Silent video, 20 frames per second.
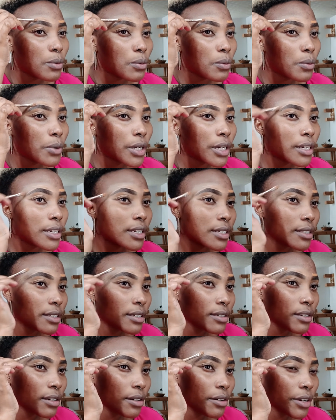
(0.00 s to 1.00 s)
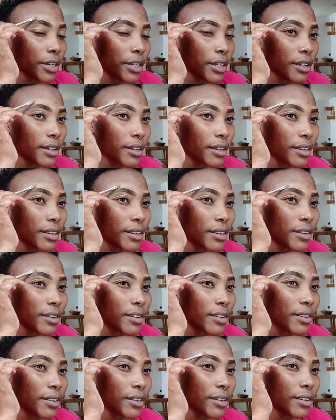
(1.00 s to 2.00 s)
where necessary
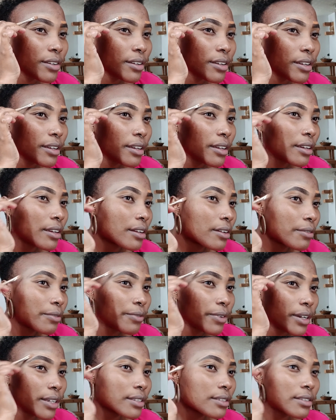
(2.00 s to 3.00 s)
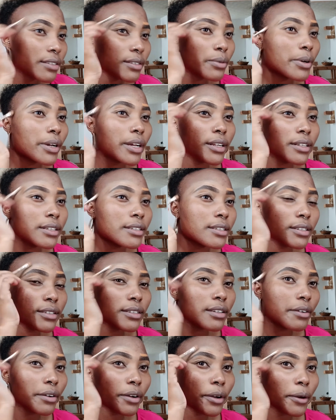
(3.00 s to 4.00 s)
and fast where necessary.